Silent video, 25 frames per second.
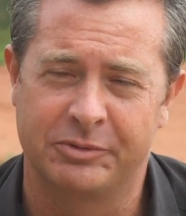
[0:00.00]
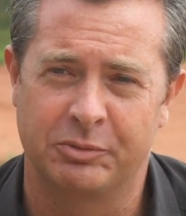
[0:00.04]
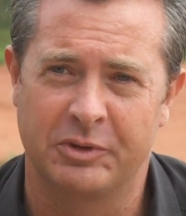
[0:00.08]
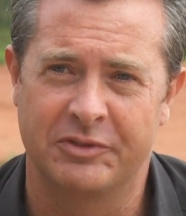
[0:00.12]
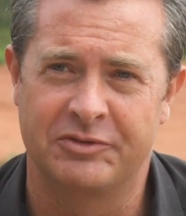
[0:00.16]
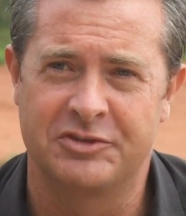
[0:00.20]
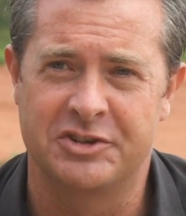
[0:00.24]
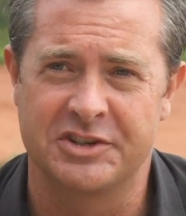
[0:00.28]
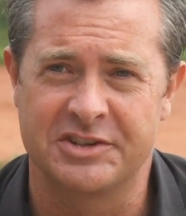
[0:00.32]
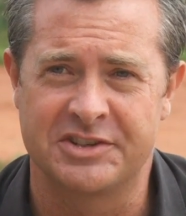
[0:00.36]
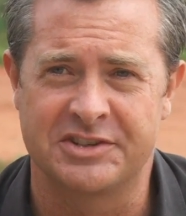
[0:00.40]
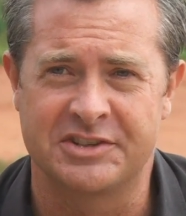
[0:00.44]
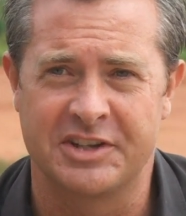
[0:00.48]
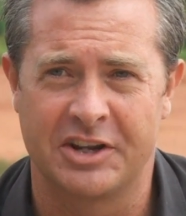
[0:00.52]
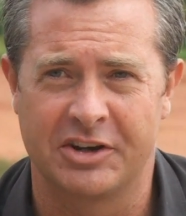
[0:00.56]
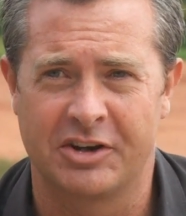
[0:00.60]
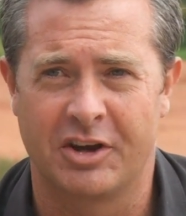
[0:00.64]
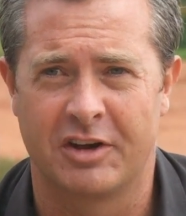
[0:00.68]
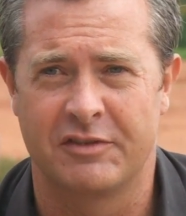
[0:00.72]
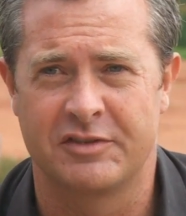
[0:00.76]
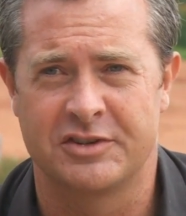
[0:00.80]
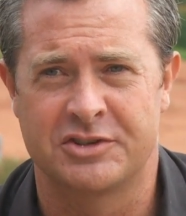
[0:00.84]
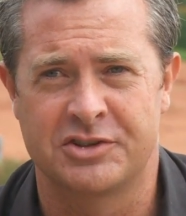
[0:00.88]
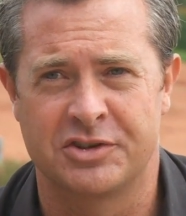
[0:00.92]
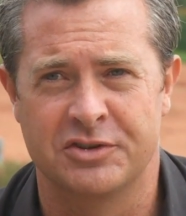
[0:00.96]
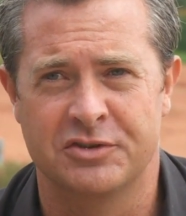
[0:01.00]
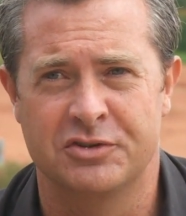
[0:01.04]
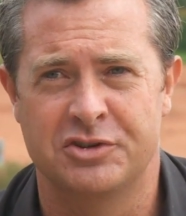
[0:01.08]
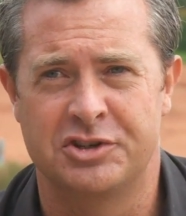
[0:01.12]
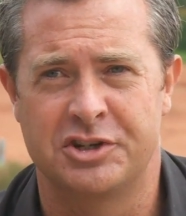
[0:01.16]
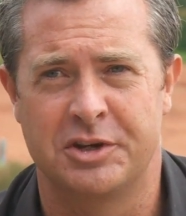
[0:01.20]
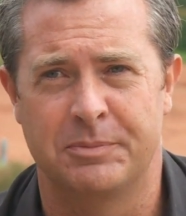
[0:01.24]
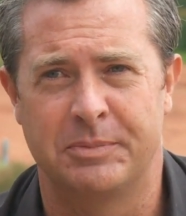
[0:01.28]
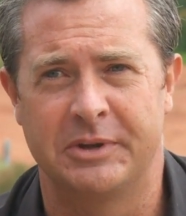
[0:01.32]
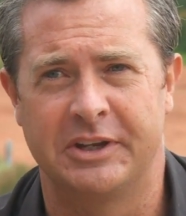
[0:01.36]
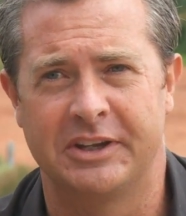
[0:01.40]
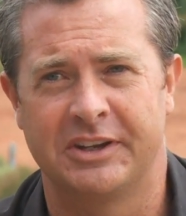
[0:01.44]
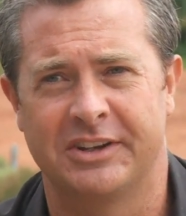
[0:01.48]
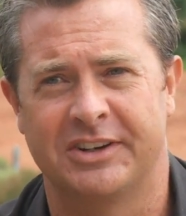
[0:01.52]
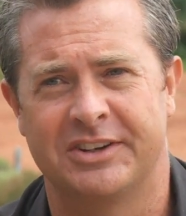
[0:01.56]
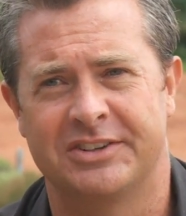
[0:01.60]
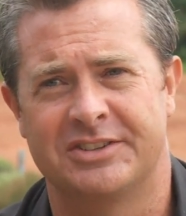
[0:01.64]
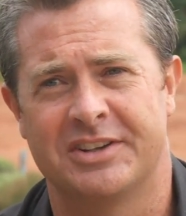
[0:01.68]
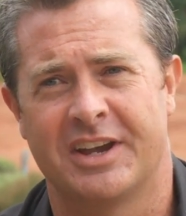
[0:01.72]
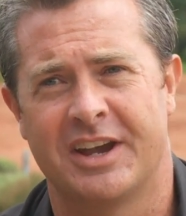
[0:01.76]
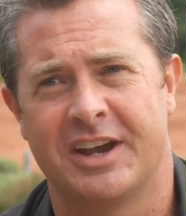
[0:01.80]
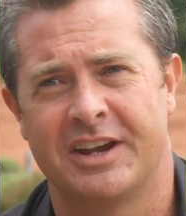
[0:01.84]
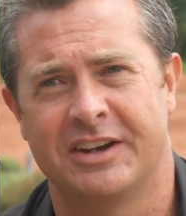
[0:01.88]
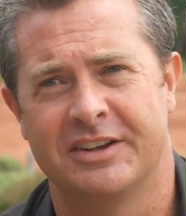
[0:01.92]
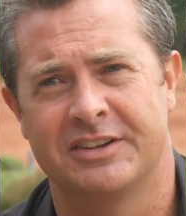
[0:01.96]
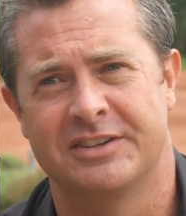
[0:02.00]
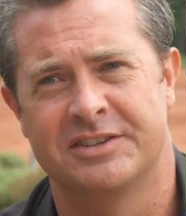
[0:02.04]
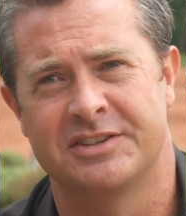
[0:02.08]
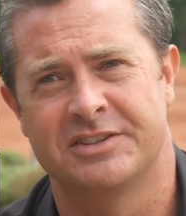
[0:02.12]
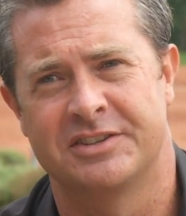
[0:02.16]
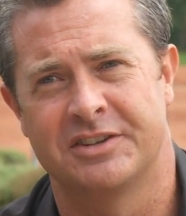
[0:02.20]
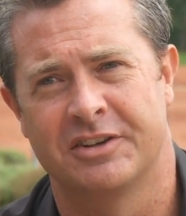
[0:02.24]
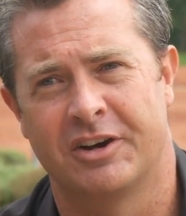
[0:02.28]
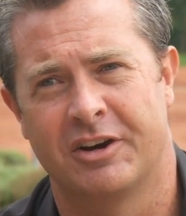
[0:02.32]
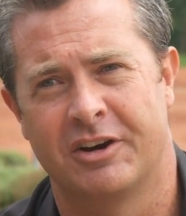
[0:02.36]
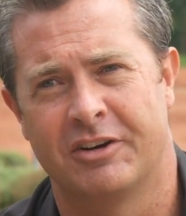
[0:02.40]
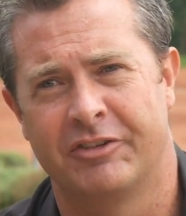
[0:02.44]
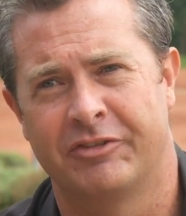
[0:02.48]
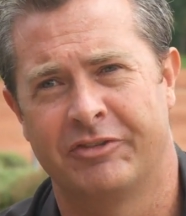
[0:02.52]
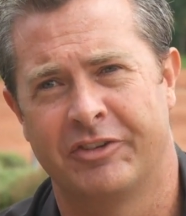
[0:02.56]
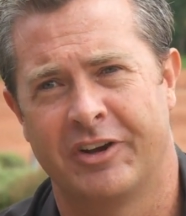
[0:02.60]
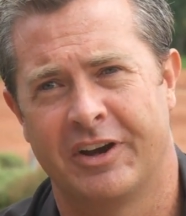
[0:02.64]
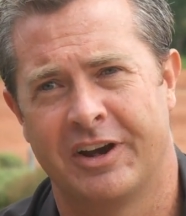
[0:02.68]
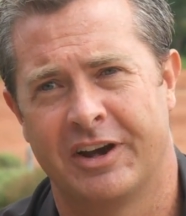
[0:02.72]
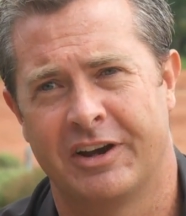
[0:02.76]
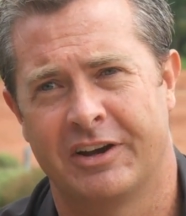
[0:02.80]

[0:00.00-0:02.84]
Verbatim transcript: We've just sent over 2 shipping containers of